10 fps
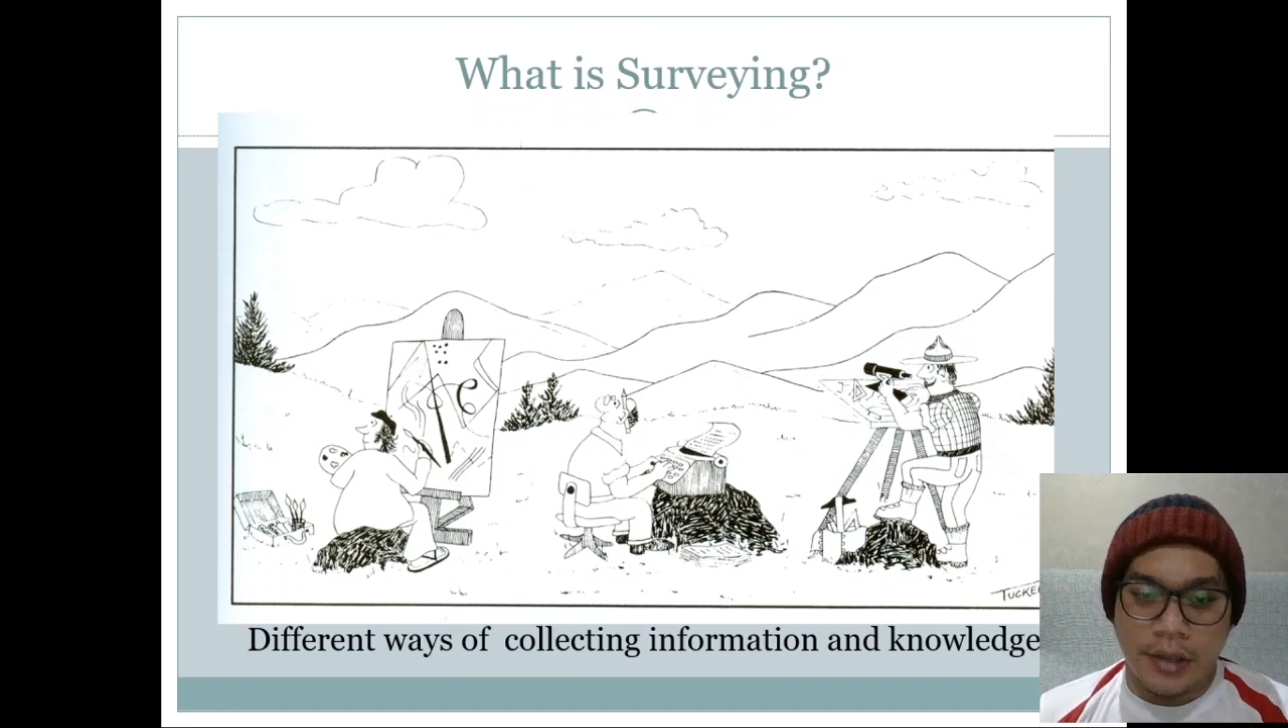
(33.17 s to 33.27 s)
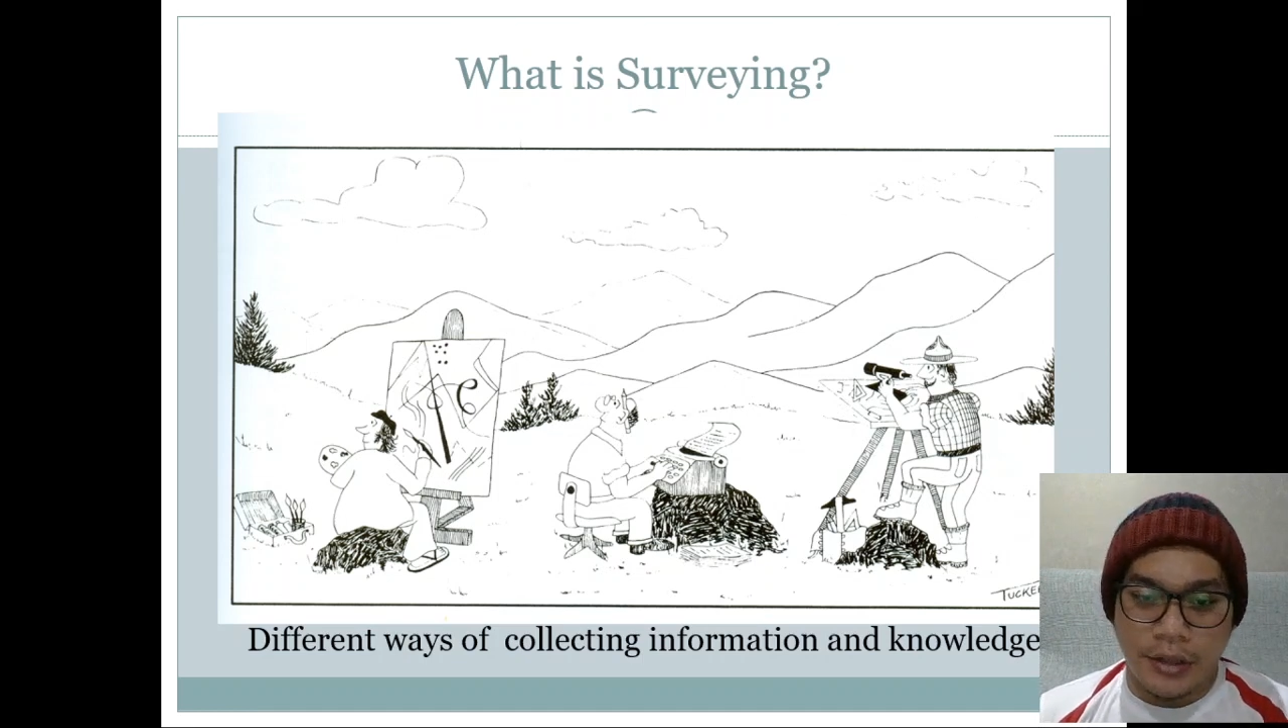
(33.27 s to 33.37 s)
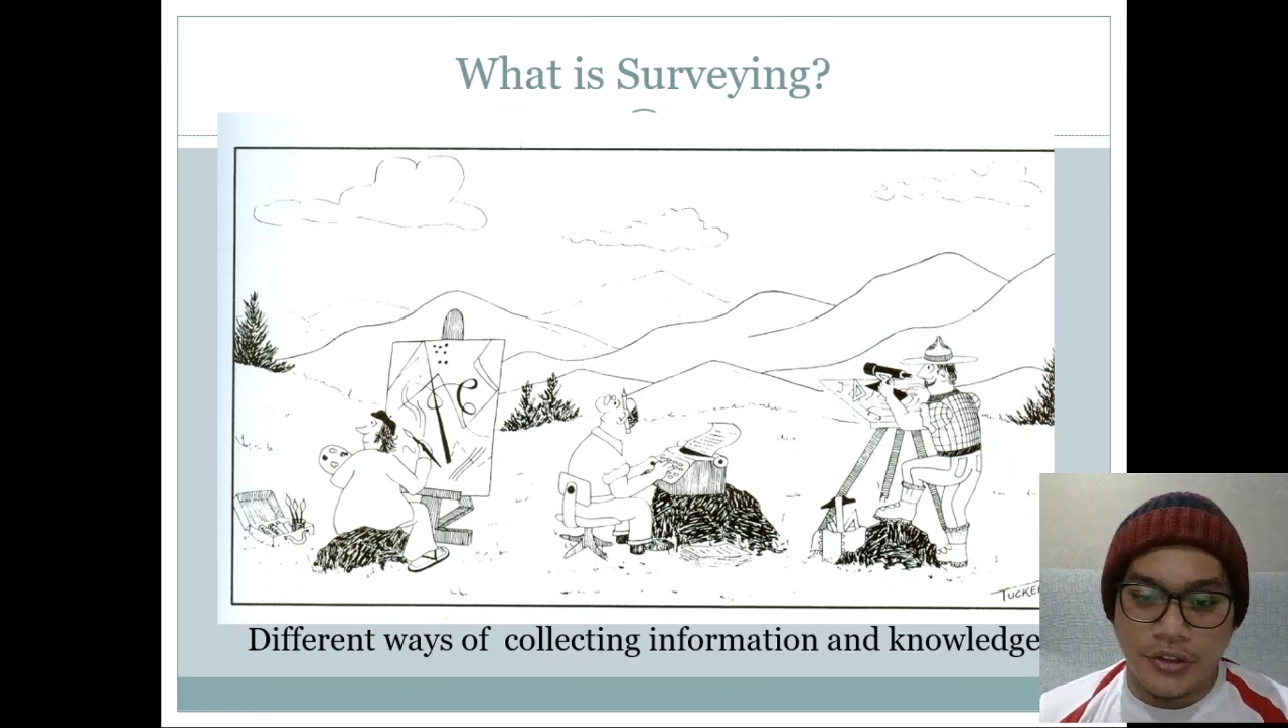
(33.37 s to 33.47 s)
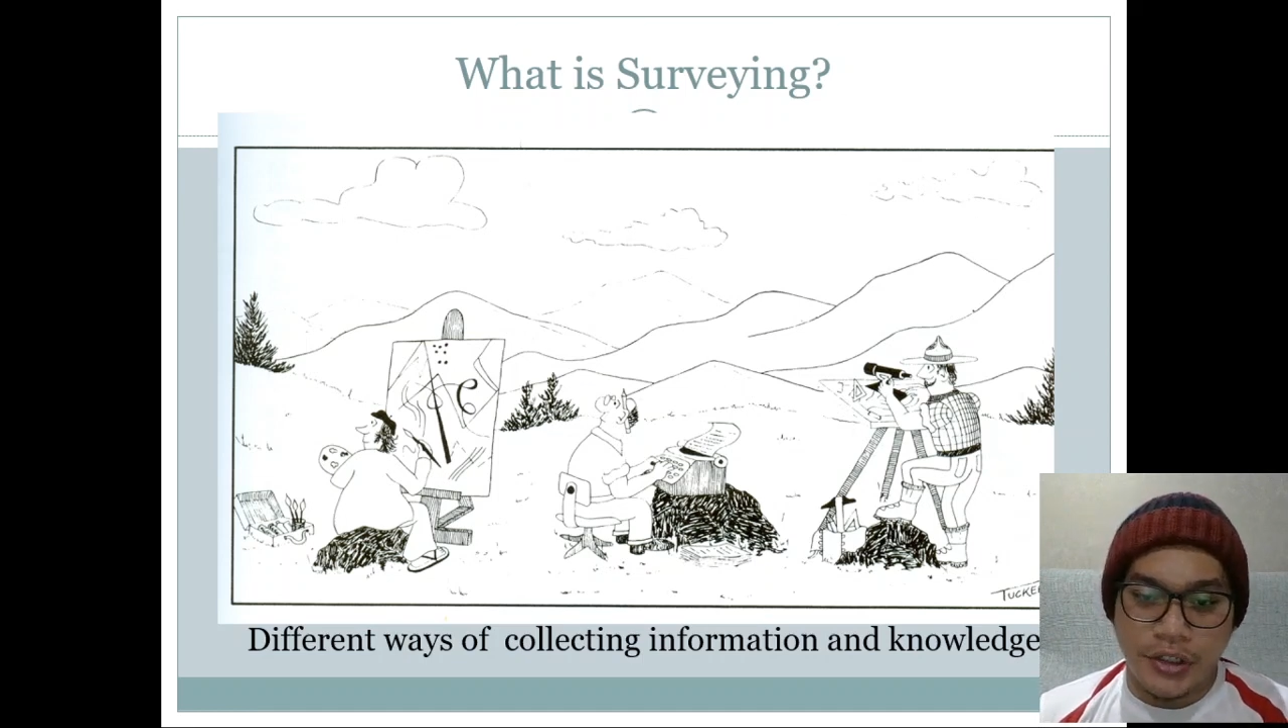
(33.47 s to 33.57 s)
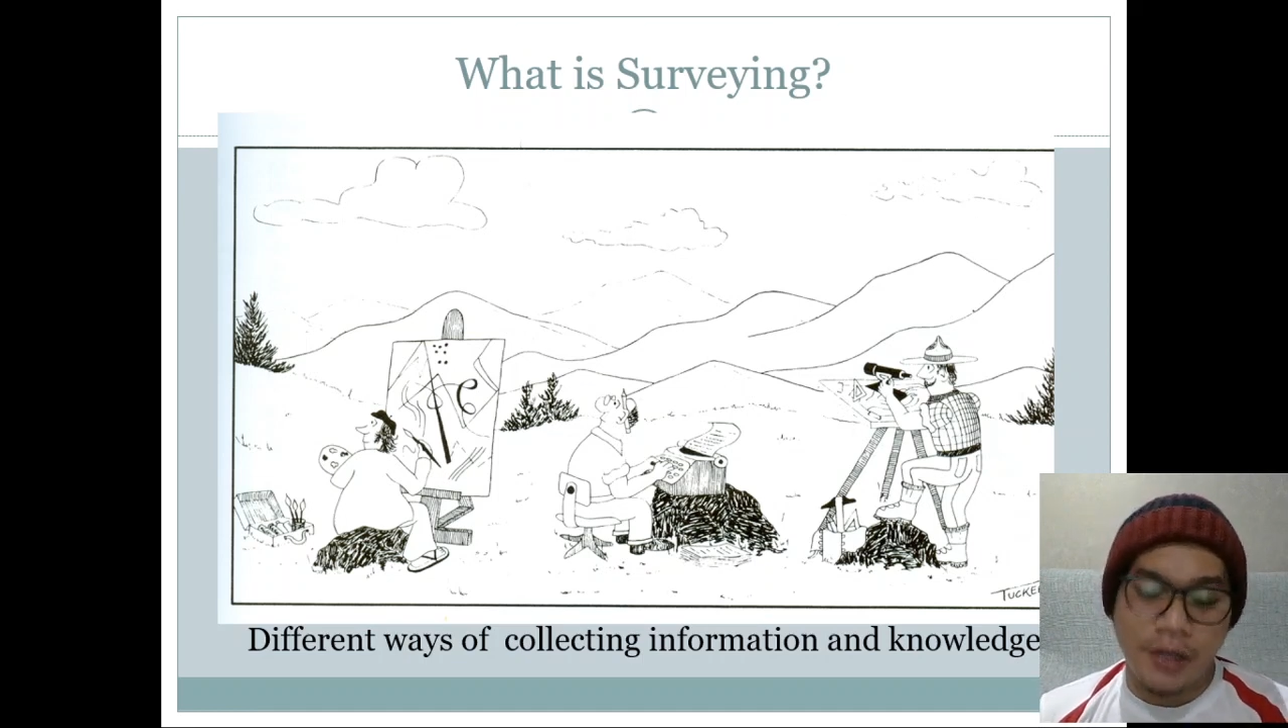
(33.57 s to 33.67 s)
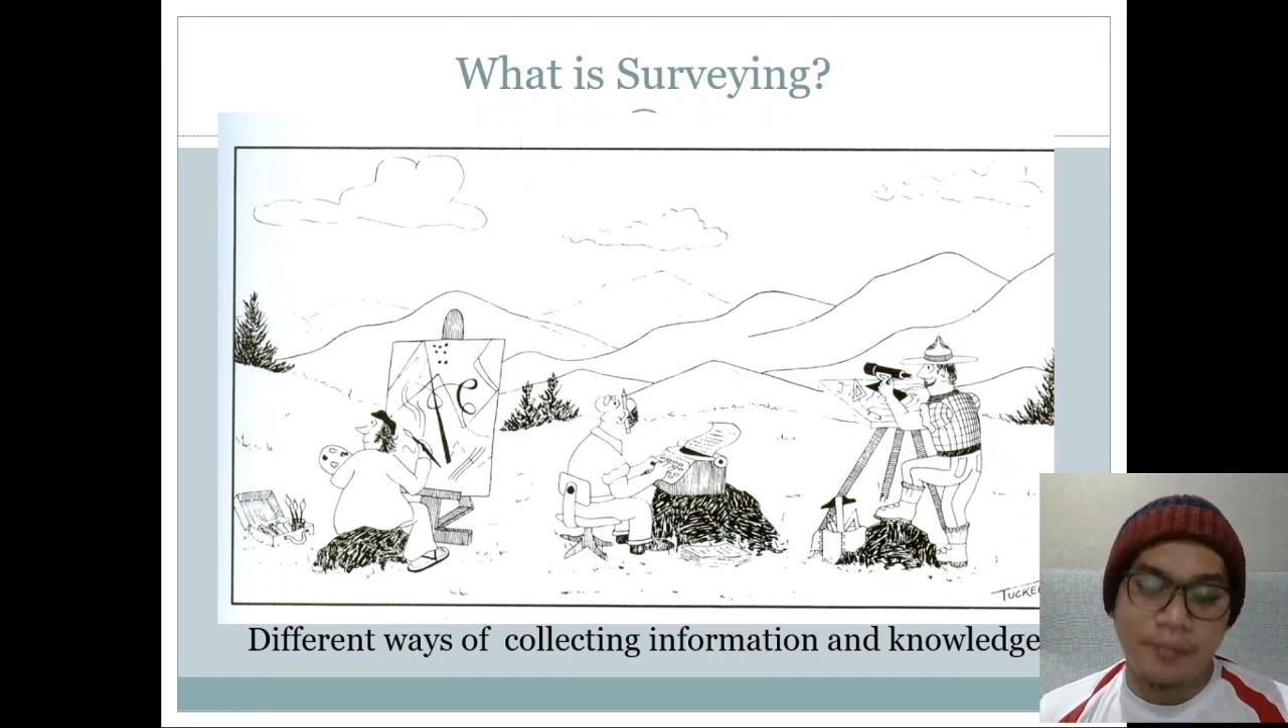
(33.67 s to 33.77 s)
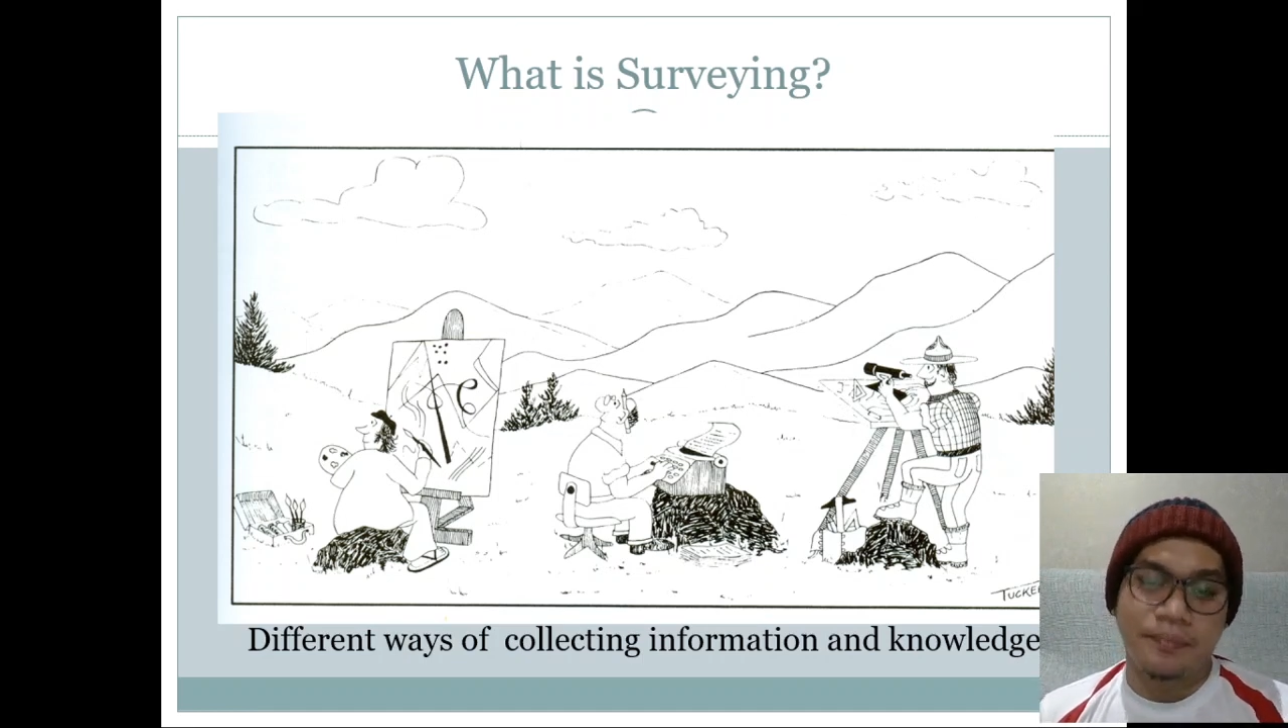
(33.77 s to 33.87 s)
entry,